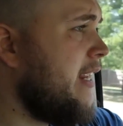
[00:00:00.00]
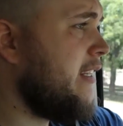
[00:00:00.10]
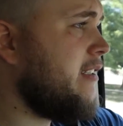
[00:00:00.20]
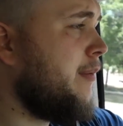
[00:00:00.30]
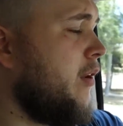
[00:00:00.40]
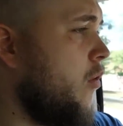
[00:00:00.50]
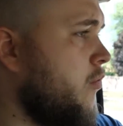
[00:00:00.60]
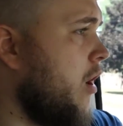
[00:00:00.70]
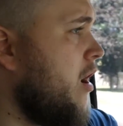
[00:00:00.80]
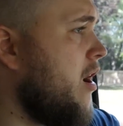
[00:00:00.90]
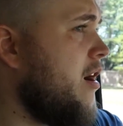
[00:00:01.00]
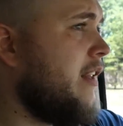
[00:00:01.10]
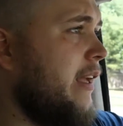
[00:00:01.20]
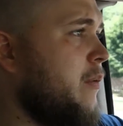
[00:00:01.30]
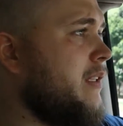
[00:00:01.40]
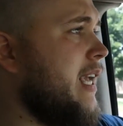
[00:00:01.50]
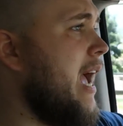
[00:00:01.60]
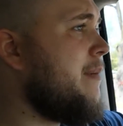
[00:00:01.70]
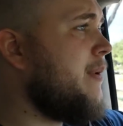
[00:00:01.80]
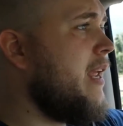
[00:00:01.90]
Did something go wrong? Like, what's
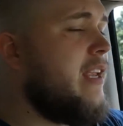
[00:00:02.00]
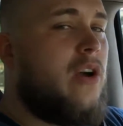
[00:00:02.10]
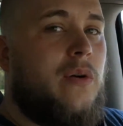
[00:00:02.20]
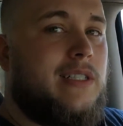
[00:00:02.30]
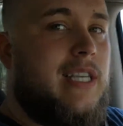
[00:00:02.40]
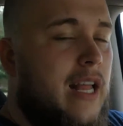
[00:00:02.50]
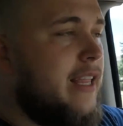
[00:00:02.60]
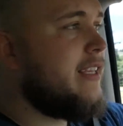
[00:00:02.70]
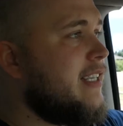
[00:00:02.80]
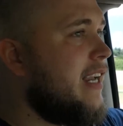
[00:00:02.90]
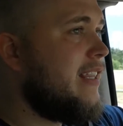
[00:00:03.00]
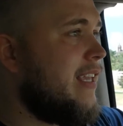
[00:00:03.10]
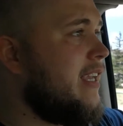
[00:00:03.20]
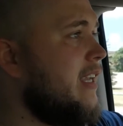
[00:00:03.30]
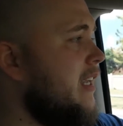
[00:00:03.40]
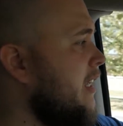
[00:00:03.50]
happening? No one's telling us anything.